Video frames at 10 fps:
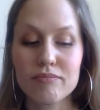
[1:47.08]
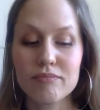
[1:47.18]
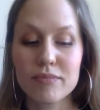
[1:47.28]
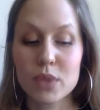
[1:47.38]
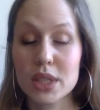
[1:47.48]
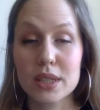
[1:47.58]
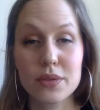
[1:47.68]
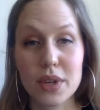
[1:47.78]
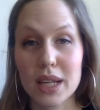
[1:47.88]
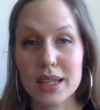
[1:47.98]
which is
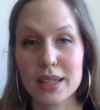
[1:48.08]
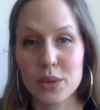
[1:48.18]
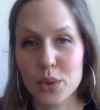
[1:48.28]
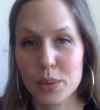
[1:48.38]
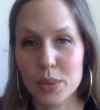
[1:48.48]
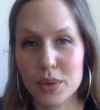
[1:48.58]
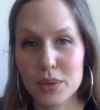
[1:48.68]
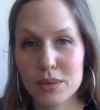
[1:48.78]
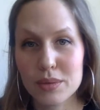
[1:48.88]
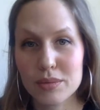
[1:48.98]
fairly
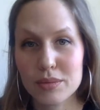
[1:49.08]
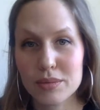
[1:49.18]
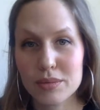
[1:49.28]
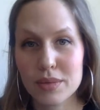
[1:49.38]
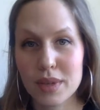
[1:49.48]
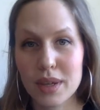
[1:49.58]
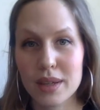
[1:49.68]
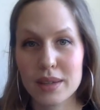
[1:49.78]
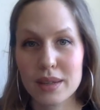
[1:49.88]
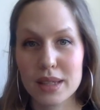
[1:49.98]
normal
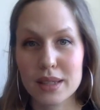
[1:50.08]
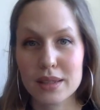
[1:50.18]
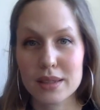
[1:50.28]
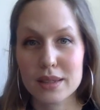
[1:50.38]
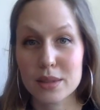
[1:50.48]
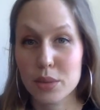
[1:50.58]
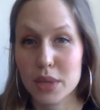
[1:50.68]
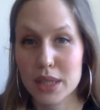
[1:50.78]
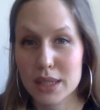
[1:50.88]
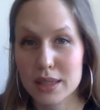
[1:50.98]
in
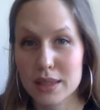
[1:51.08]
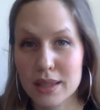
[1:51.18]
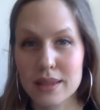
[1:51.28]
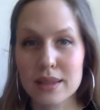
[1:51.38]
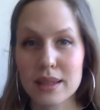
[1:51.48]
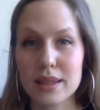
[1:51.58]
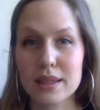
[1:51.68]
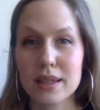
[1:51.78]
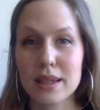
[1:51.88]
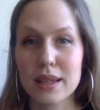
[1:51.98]
Sweden and
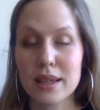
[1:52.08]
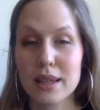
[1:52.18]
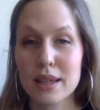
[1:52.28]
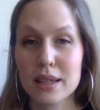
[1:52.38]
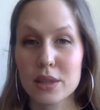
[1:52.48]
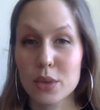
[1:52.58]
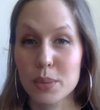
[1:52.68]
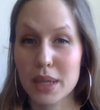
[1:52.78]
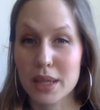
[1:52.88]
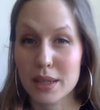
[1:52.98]
in
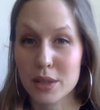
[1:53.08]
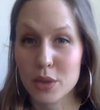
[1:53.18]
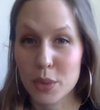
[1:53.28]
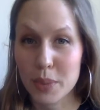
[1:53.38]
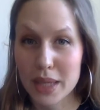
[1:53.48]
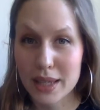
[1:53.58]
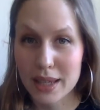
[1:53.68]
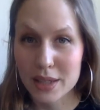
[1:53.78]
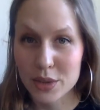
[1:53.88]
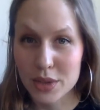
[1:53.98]
European
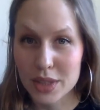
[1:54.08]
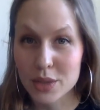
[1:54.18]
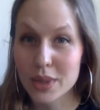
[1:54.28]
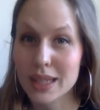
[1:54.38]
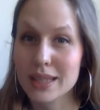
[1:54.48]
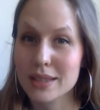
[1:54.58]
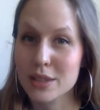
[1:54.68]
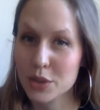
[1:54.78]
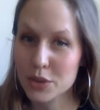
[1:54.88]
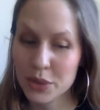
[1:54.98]
countries, or at least
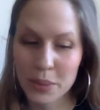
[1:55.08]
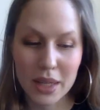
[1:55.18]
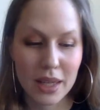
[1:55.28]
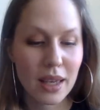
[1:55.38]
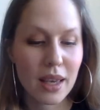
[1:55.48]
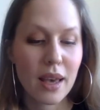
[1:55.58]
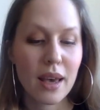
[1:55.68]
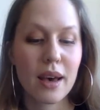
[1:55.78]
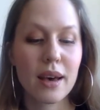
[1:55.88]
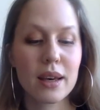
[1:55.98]
used to be.
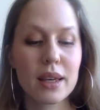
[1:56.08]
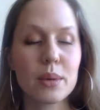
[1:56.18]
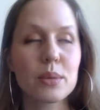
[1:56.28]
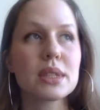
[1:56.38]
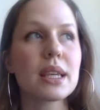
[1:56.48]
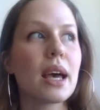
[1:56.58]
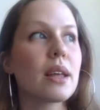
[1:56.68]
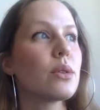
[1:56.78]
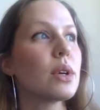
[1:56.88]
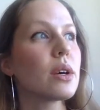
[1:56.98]
It was a
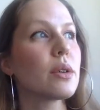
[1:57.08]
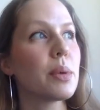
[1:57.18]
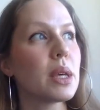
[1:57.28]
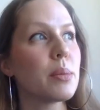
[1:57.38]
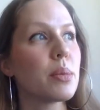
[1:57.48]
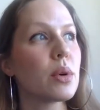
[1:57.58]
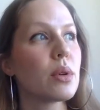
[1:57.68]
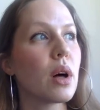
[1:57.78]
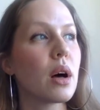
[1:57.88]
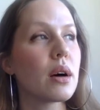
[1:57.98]
gathering of
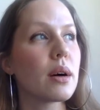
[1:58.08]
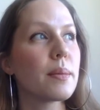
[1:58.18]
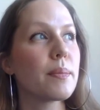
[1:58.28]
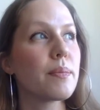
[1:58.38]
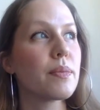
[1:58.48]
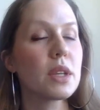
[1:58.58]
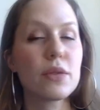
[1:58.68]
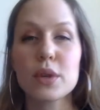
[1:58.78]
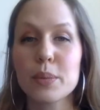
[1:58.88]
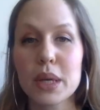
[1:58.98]
people,
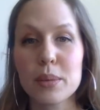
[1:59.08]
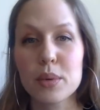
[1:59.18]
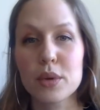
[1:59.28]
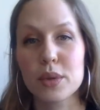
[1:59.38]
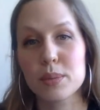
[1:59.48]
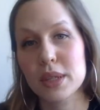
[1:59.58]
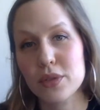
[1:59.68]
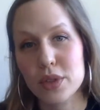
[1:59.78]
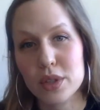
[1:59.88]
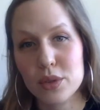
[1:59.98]
different people from
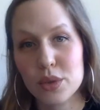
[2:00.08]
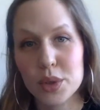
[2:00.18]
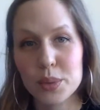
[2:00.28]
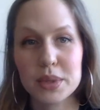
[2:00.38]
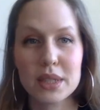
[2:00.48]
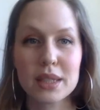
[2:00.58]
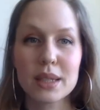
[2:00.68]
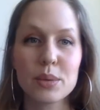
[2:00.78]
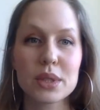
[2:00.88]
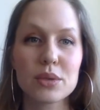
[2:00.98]
different groups.
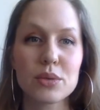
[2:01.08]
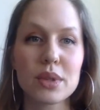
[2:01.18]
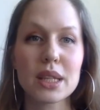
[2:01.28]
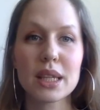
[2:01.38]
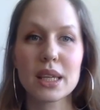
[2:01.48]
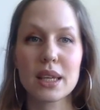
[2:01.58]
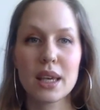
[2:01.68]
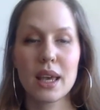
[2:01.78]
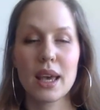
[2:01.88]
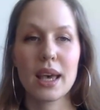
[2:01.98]
It wasn't really
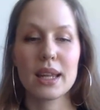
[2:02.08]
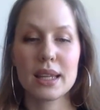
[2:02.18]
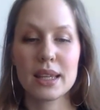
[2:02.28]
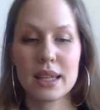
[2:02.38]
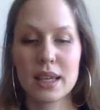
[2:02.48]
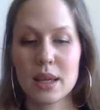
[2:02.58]
any